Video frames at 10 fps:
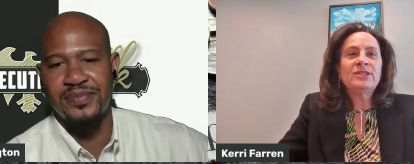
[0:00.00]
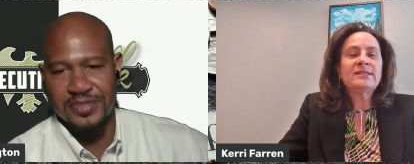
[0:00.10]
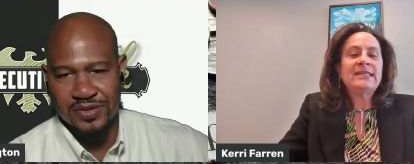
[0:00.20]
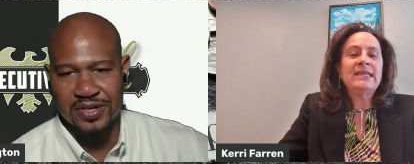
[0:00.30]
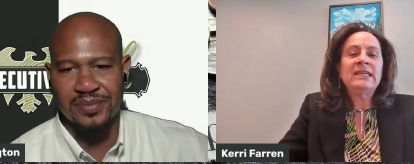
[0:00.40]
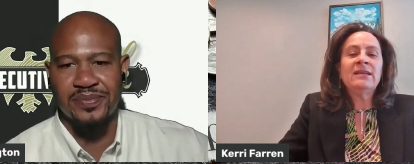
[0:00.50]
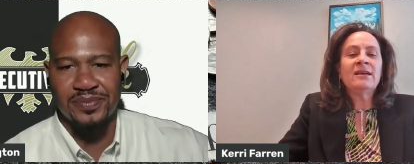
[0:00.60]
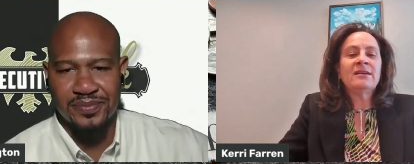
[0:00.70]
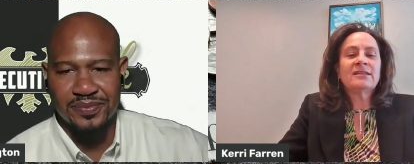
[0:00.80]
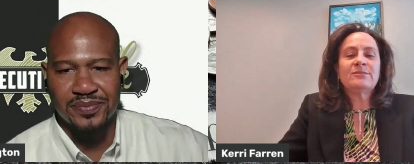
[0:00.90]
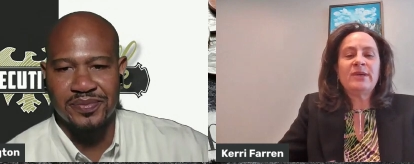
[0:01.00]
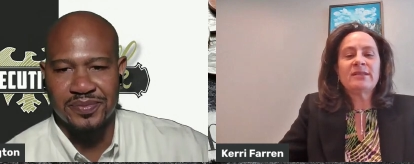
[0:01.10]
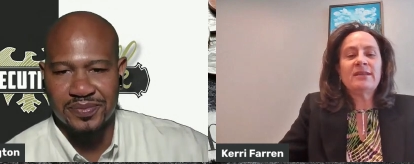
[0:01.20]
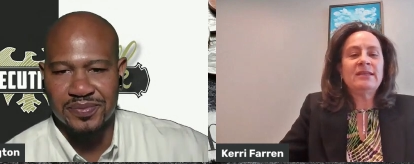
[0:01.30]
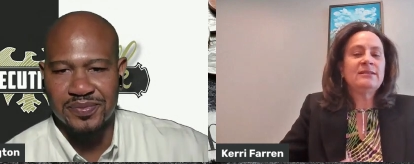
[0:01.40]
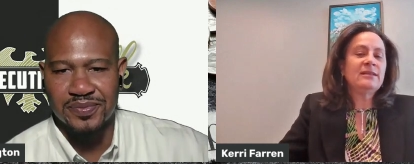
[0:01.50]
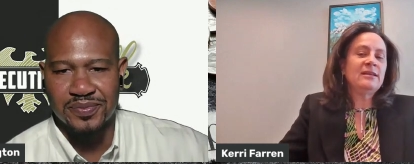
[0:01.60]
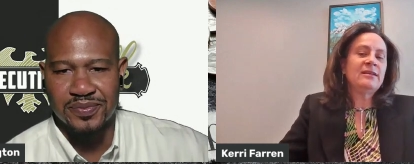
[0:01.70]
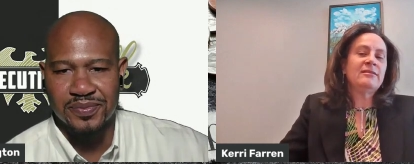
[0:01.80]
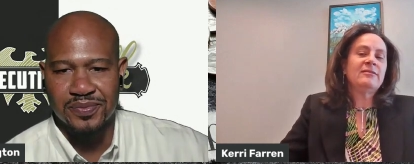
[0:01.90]
Speaker 1: but just right. any unexpected
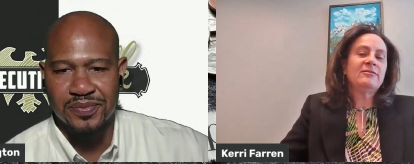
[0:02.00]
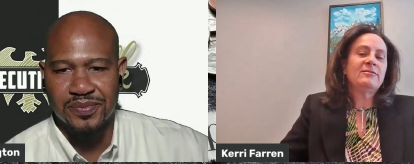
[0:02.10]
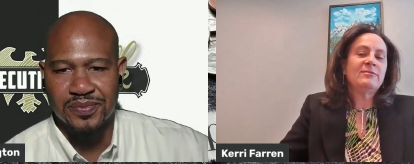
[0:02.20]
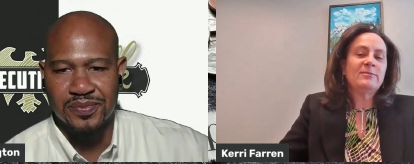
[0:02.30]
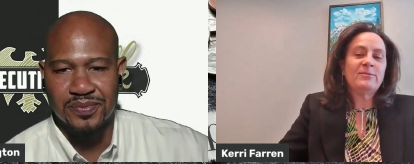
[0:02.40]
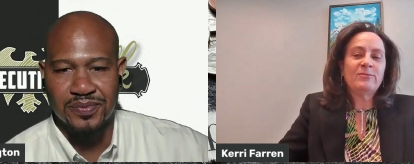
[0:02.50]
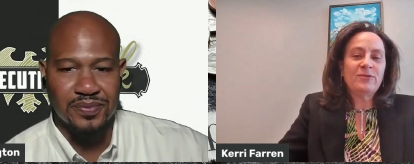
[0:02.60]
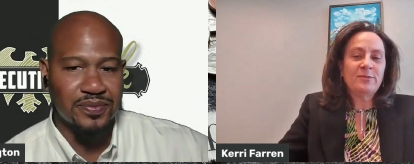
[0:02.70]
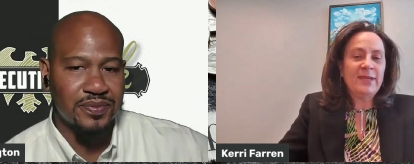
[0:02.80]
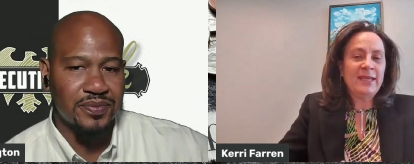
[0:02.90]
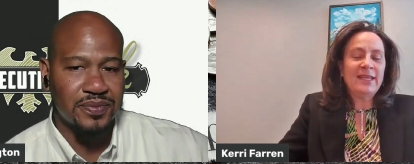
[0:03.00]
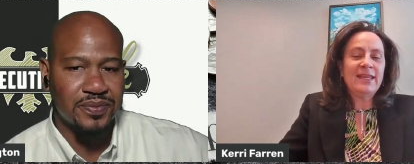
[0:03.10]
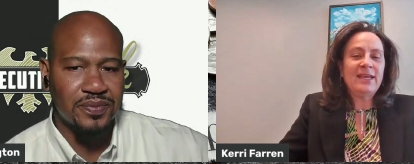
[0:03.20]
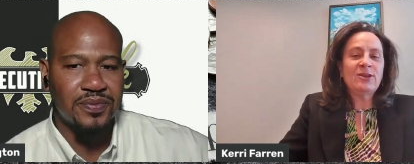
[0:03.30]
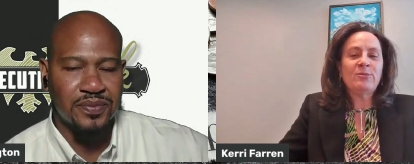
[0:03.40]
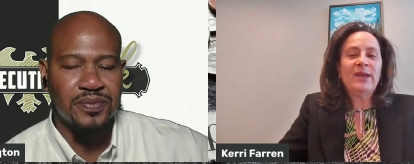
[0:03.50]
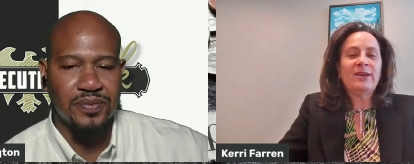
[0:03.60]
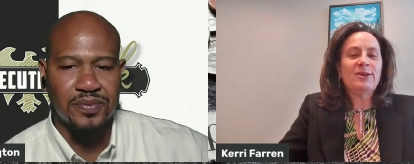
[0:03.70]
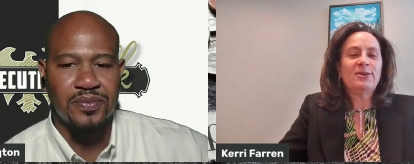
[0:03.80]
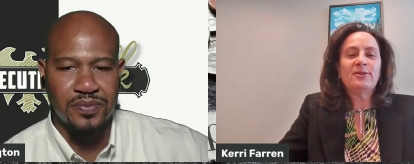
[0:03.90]
incident from anything, no
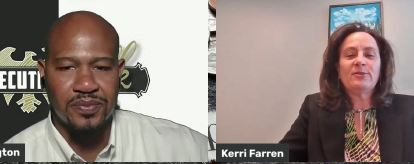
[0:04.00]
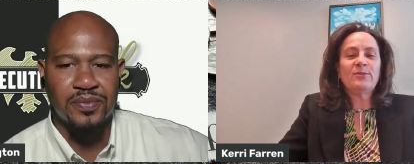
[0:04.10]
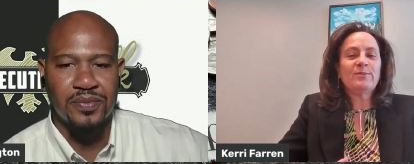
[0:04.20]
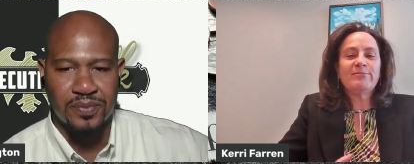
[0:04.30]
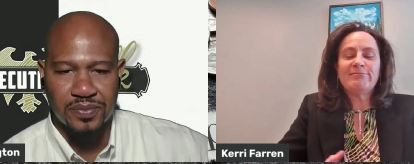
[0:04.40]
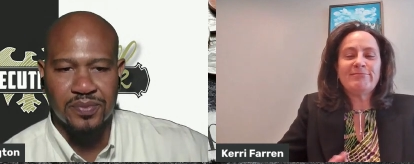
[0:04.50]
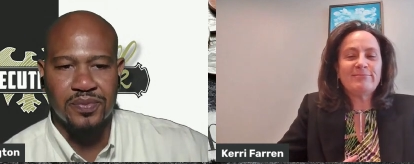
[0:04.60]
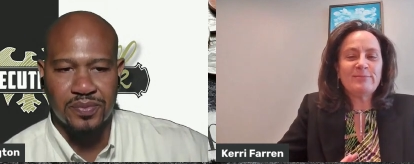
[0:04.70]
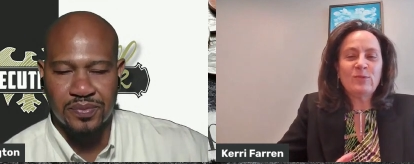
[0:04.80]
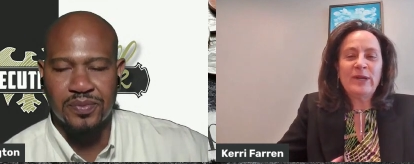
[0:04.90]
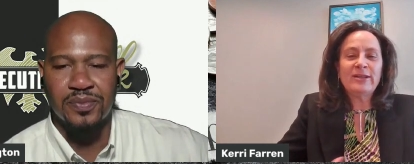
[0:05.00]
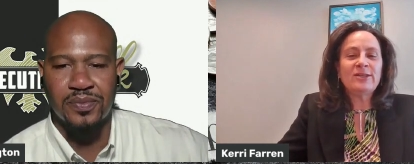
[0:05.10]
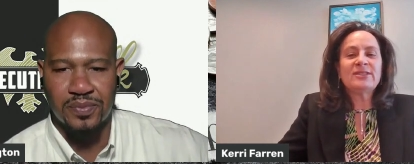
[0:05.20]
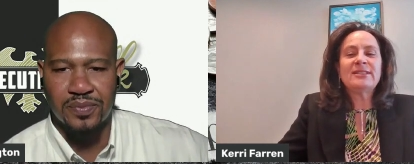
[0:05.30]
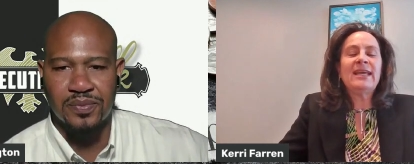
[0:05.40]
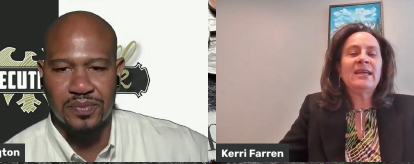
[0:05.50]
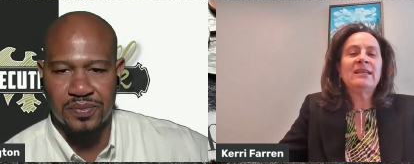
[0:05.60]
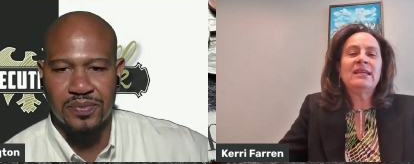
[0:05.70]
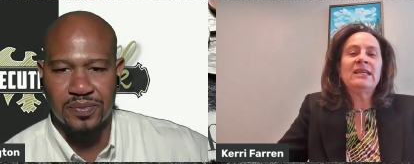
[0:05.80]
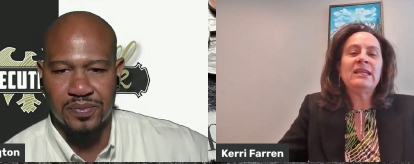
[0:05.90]
matter where you
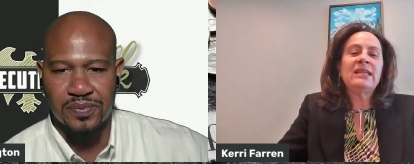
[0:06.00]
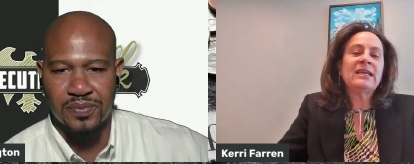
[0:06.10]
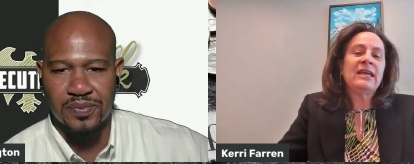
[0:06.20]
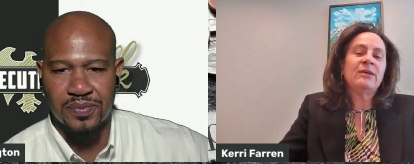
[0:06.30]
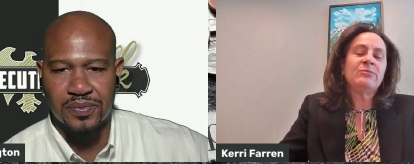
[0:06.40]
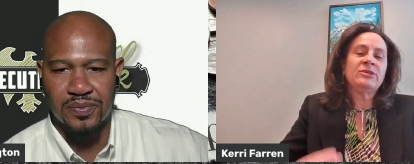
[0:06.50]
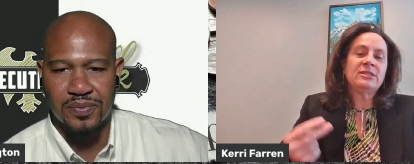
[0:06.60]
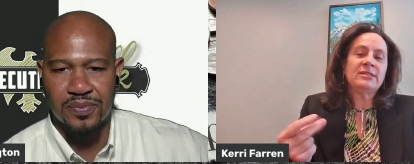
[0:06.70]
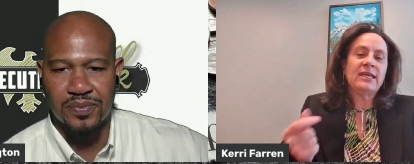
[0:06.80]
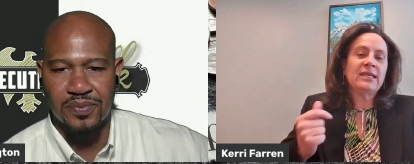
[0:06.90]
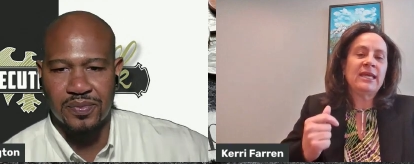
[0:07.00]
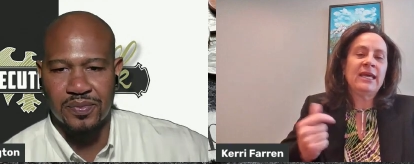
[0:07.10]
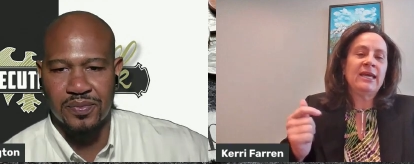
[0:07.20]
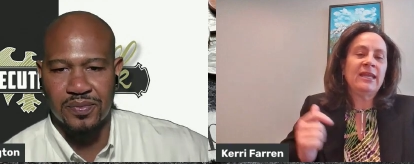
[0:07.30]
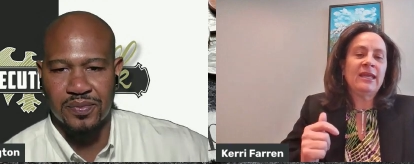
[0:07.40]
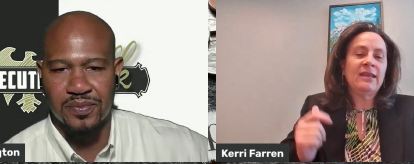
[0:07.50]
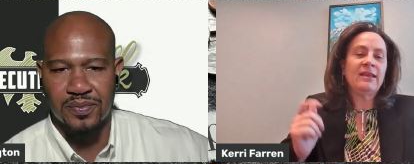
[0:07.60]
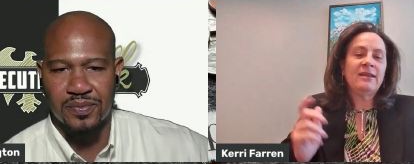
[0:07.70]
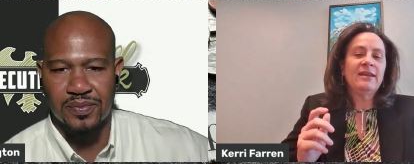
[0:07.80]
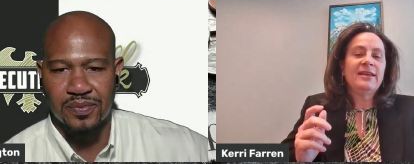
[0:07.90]
stand, anything can happen just like that.
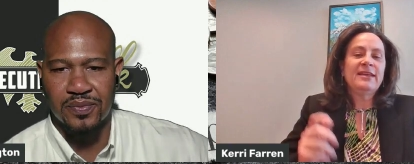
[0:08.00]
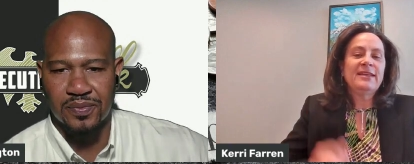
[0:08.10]
And